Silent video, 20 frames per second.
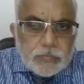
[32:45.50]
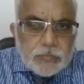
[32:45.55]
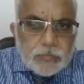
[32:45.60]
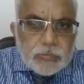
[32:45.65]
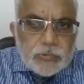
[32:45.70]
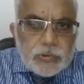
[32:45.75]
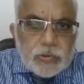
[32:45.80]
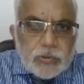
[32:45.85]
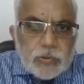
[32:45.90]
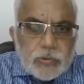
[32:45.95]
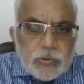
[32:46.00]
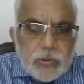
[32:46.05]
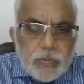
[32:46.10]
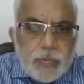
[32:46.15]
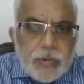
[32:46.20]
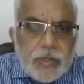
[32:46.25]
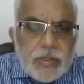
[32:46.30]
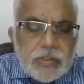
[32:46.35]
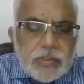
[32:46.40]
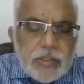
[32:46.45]
So the
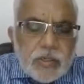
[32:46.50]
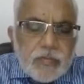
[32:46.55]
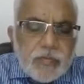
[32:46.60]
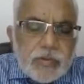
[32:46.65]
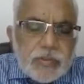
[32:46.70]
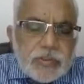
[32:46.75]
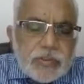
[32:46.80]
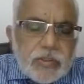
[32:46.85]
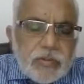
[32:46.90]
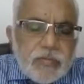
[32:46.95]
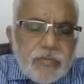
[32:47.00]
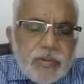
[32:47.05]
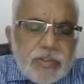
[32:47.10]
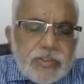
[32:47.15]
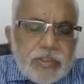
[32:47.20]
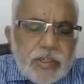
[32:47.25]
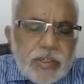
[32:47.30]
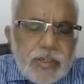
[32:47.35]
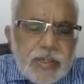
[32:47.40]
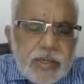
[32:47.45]
Paris Convention
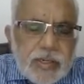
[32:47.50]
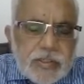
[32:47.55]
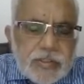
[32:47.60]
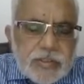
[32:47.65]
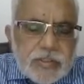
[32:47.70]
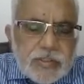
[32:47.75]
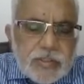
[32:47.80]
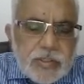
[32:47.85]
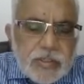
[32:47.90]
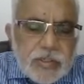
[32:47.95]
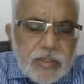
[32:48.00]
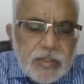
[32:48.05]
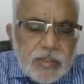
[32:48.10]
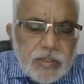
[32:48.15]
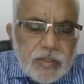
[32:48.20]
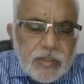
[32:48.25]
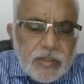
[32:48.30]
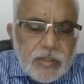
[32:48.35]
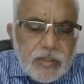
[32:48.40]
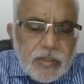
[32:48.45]
facilitates
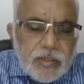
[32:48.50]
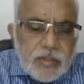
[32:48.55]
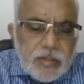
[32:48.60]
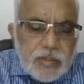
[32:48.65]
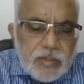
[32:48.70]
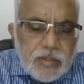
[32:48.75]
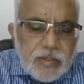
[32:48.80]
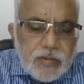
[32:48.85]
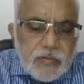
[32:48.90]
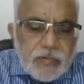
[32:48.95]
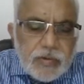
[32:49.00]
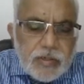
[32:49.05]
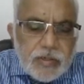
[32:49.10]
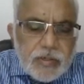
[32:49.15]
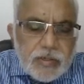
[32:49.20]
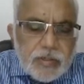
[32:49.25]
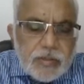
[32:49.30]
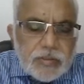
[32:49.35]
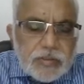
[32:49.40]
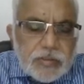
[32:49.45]

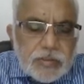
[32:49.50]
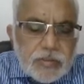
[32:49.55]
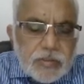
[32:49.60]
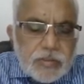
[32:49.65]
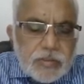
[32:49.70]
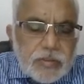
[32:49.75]
inventors